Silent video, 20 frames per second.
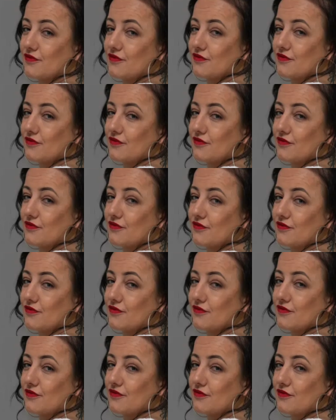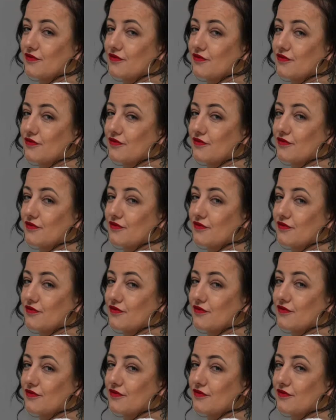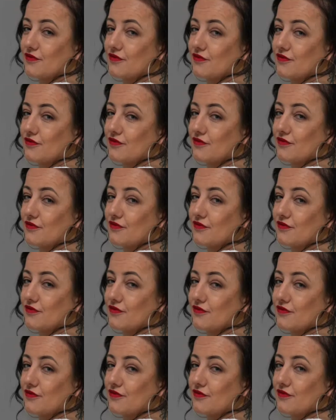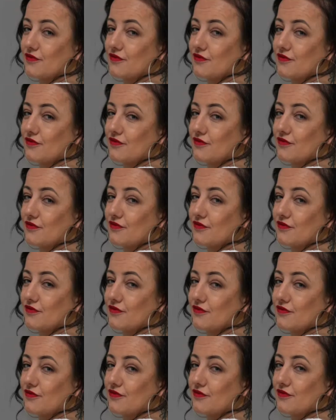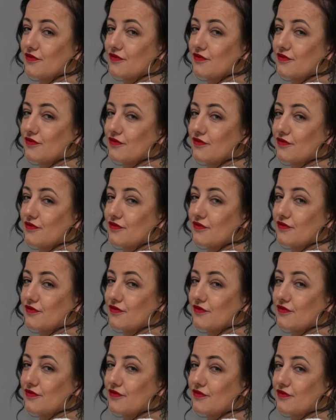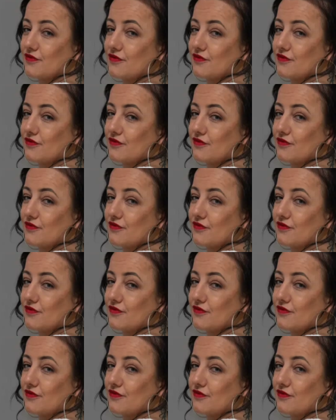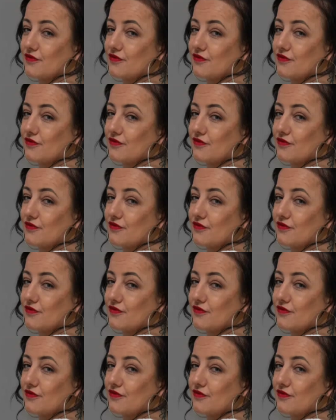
The person shown says nothing.